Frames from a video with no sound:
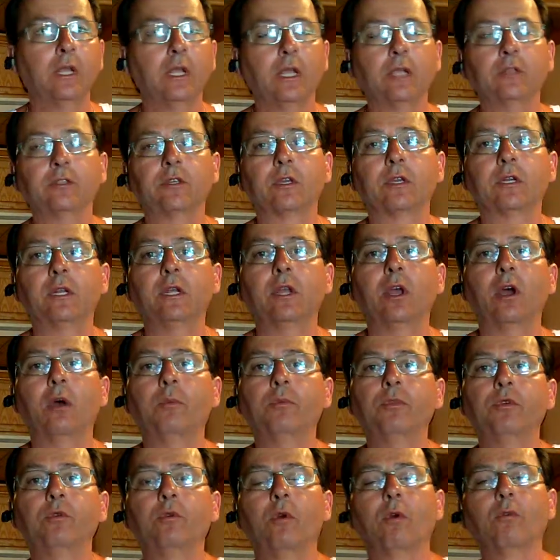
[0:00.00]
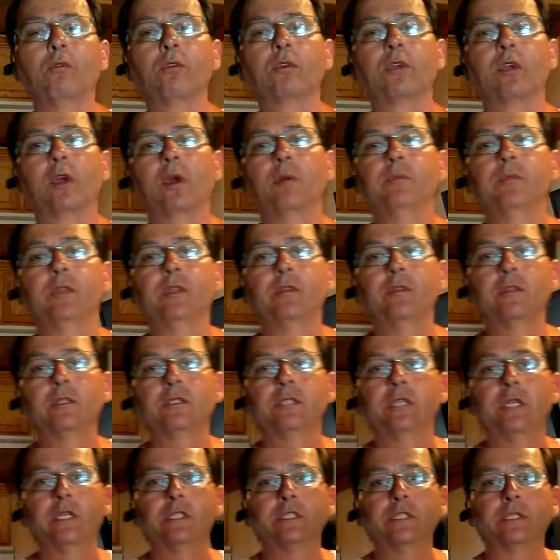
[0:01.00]
It's going to help you overcome these
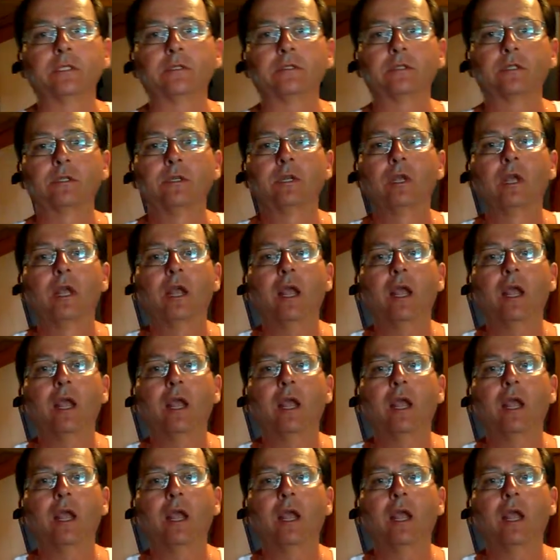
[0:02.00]
addictions.